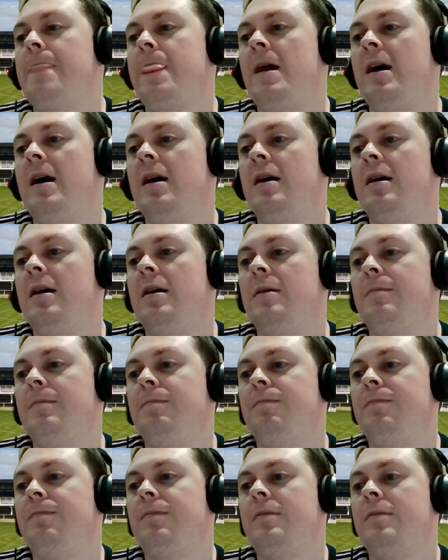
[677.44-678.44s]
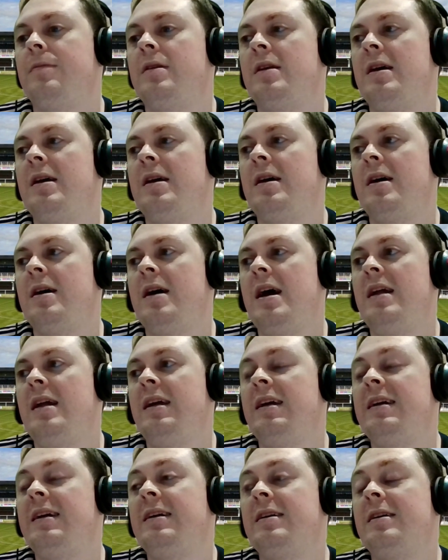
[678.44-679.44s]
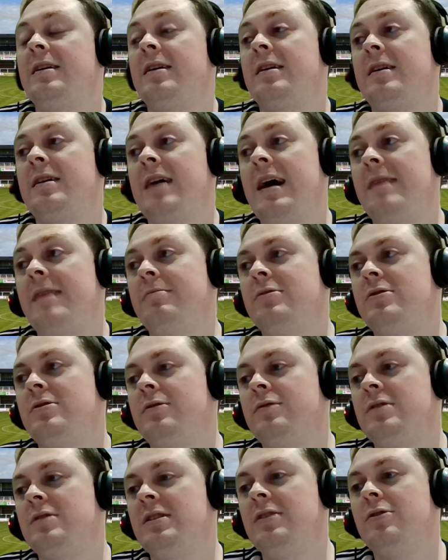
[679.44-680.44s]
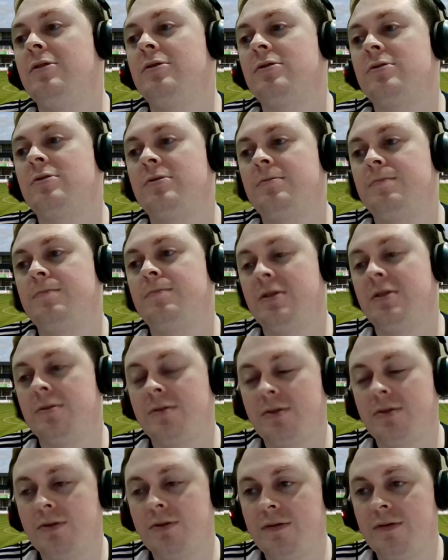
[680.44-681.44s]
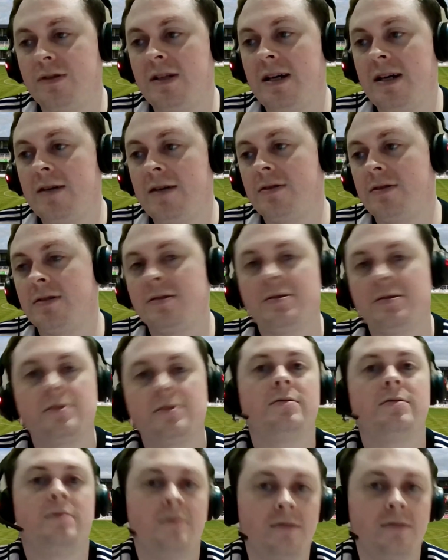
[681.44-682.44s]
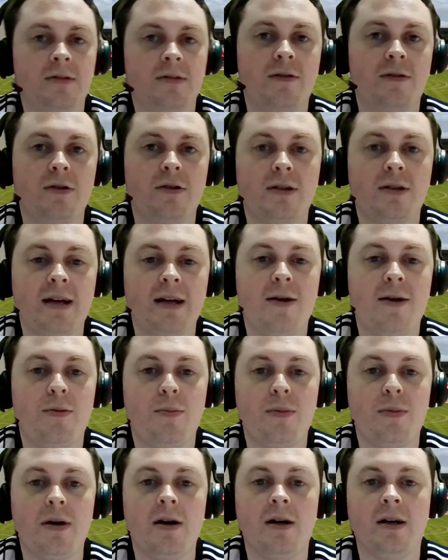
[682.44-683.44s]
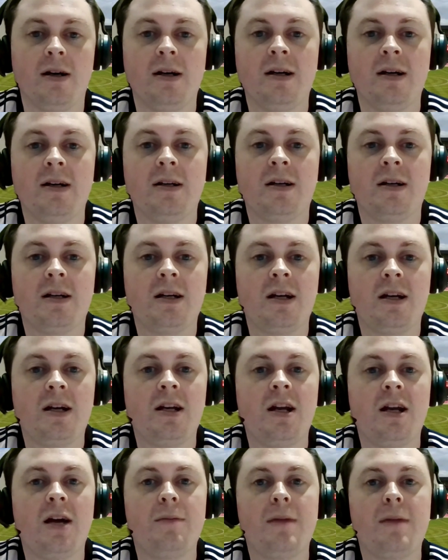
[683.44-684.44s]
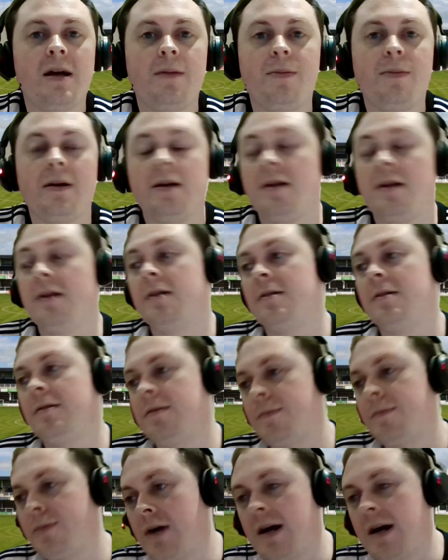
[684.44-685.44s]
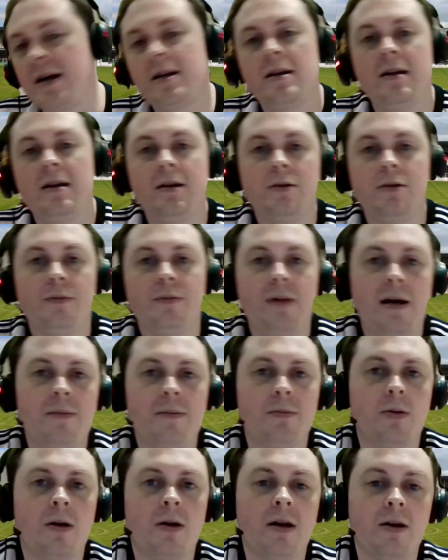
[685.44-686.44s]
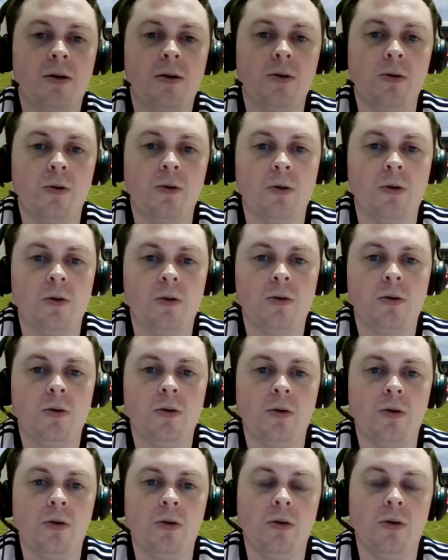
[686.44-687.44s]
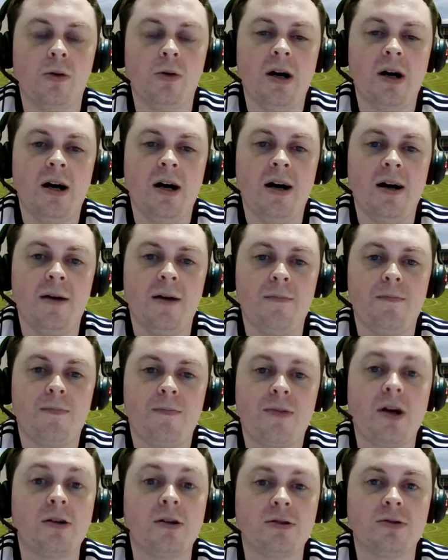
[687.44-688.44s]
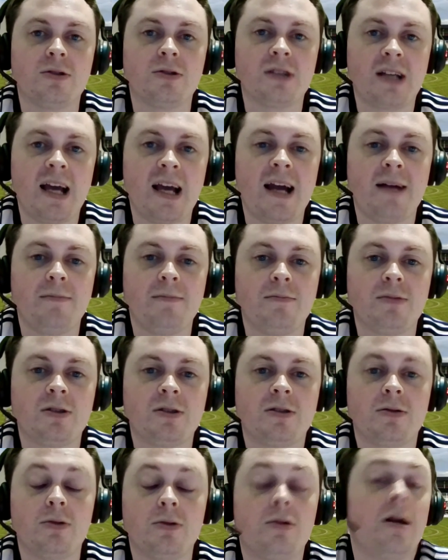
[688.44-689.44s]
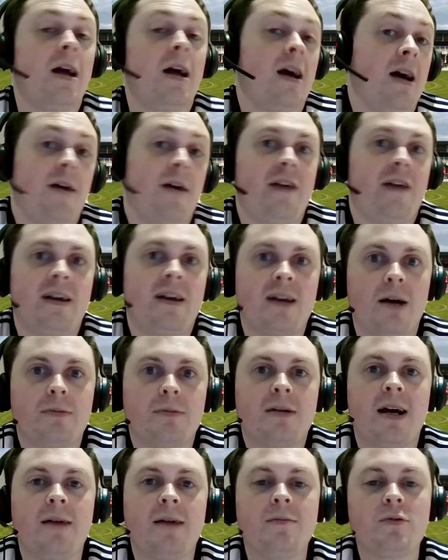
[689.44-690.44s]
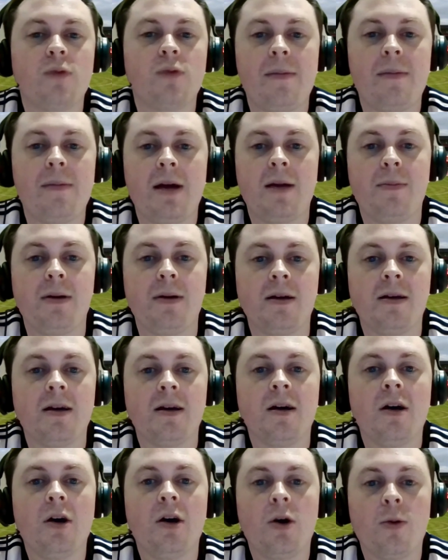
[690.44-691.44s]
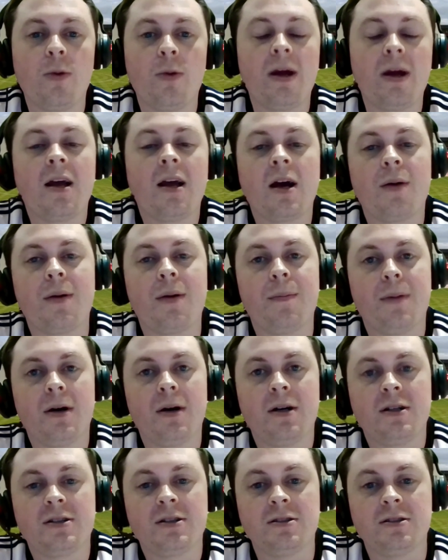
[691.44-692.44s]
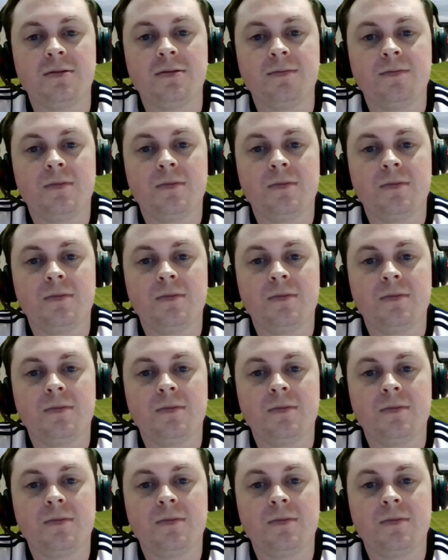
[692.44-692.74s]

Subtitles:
um, any games, obviously not Bishop Stortford now because they've gone down, but maybe Brackley or Banbury or those sorts of games or FA Cup games where maybe we can go in person